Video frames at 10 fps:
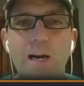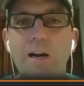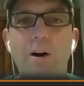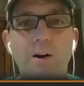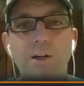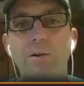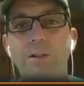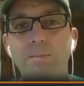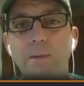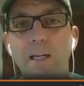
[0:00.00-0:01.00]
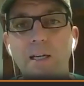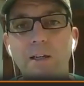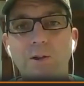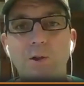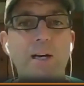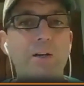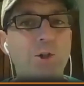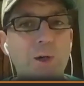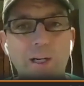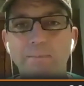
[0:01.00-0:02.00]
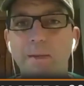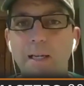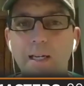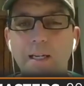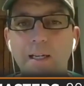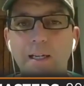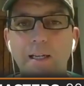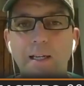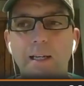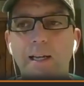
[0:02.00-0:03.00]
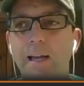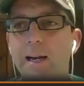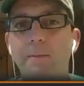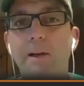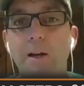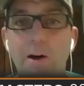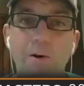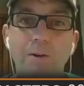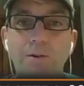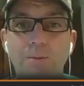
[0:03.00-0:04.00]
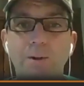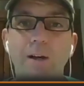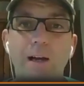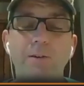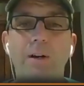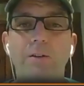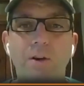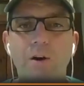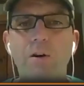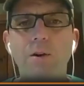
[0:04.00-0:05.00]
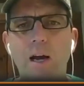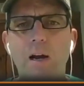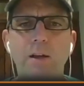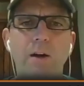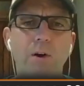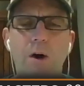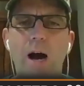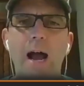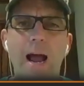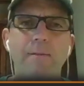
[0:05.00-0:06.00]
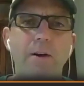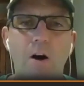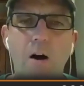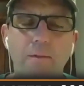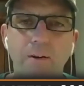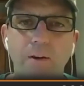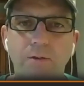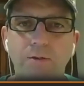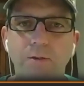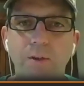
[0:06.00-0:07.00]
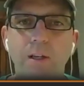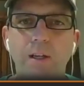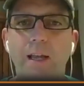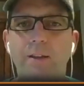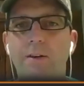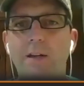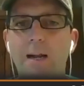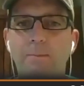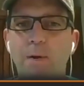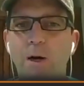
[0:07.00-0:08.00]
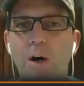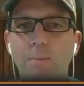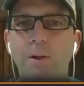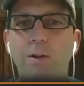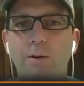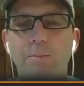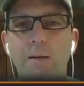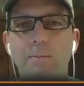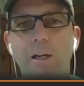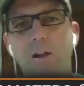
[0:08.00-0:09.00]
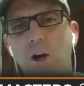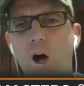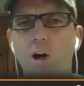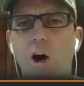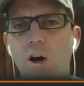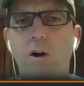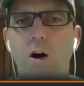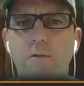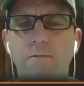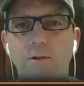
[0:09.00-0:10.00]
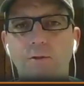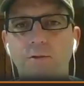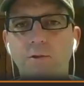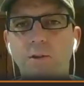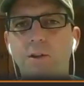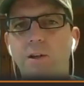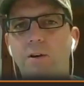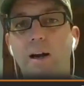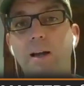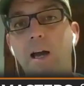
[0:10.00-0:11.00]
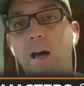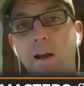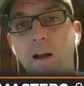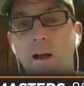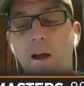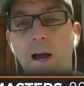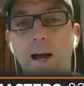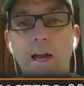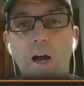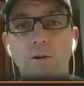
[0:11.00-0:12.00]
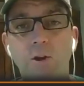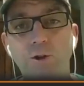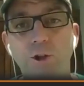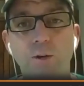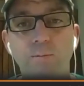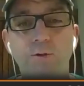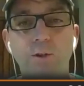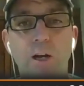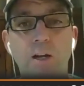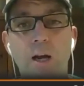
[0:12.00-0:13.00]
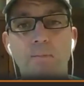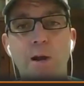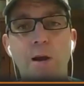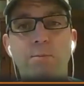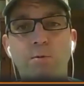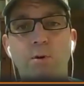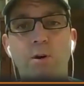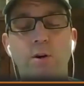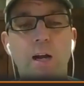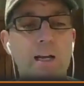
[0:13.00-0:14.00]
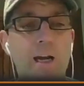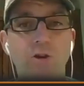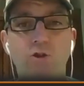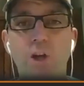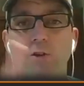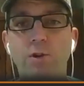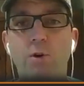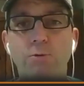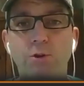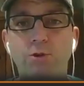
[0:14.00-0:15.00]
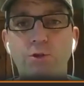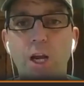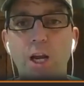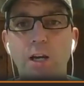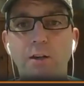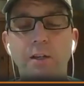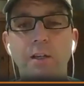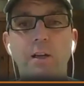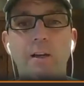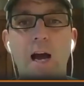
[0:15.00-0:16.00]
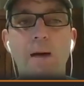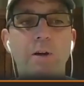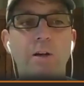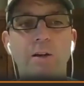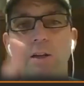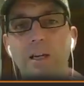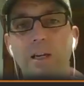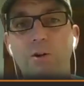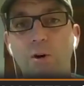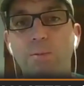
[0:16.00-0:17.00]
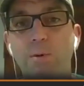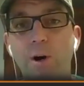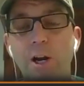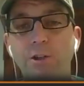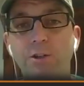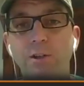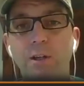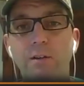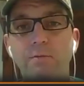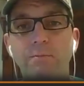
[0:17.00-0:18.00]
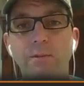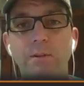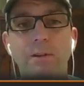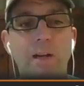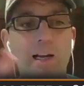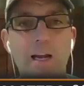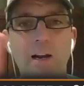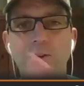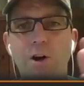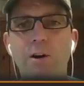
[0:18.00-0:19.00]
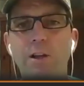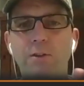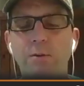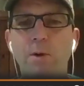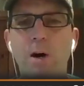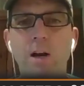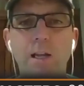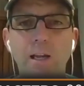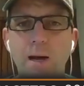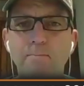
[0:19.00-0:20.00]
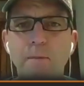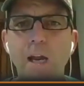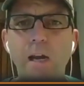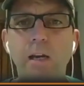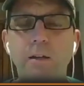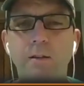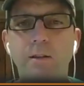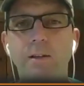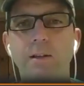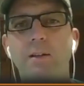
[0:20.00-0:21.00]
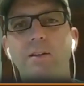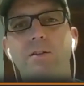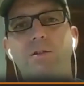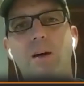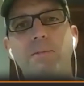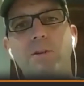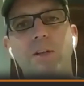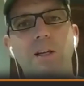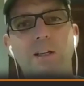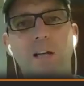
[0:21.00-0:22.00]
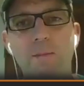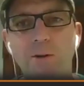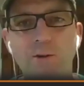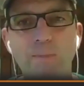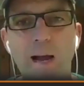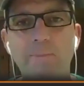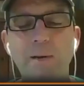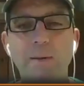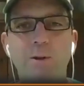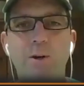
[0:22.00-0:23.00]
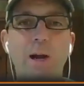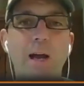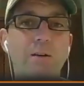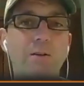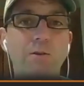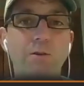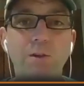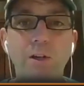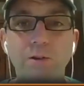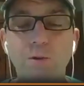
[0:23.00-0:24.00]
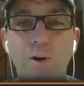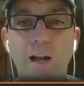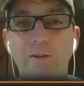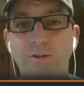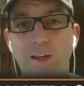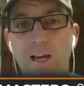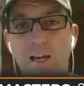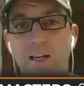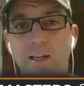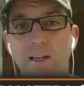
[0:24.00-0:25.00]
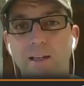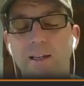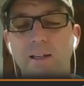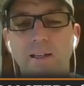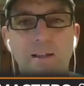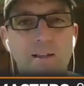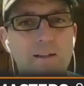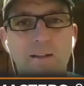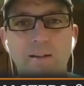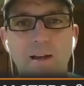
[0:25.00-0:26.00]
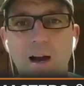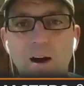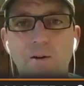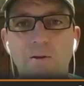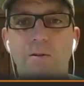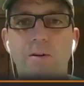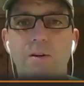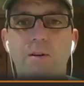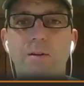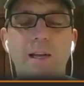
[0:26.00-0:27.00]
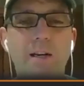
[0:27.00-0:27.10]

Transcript: argue it to me, try to trick me. And I'm like, oh, it's a real address. Oh yeah, no, I have an office. And they'll kind of bow up a little bit at me, like, I got an office. You know, I got legitimacy. I got paperwork. It says so at the state. I'm a incorporation. I got attorneys and money, and I'm mean. So I'm just going to come and smack people around. Google's going to do what I say. No, they